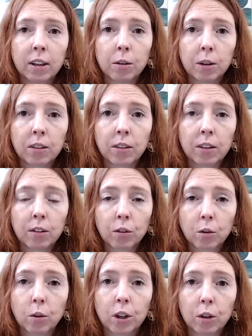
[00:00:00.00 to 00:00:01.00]
with
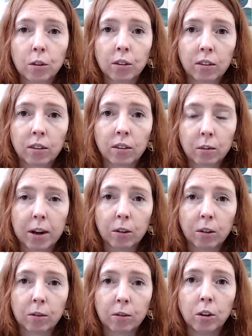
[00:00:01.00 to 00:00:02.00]
scoliosis and
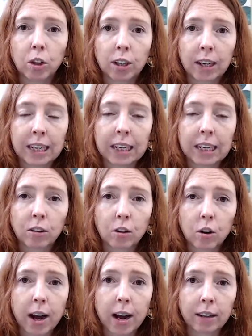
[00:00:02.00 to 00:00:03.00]
spinal fusion. I needed to
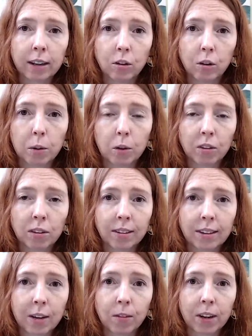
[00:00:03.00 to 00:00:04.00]
know how to do the poses
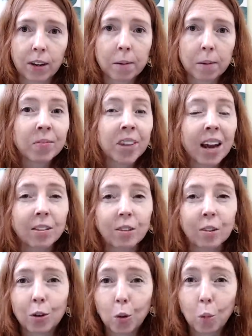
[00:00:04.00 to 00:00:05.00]
safely. And
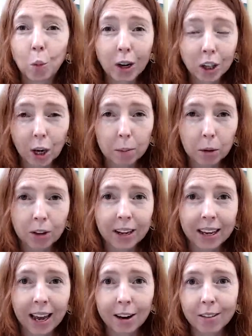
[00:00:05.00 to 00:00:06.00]
so in the workshop, you're going to
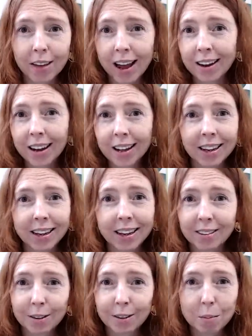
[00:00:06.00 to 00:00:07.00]
get all that and then
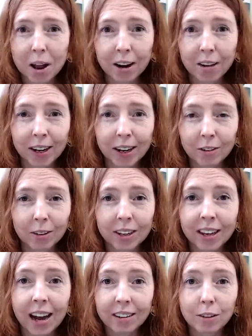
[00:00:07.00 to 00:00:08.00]
get to apply it right to a
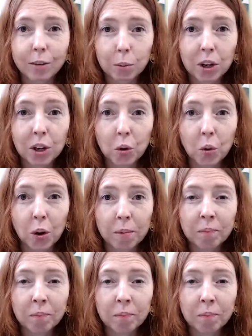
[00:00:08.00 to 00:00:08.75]
class. It's pretty cool.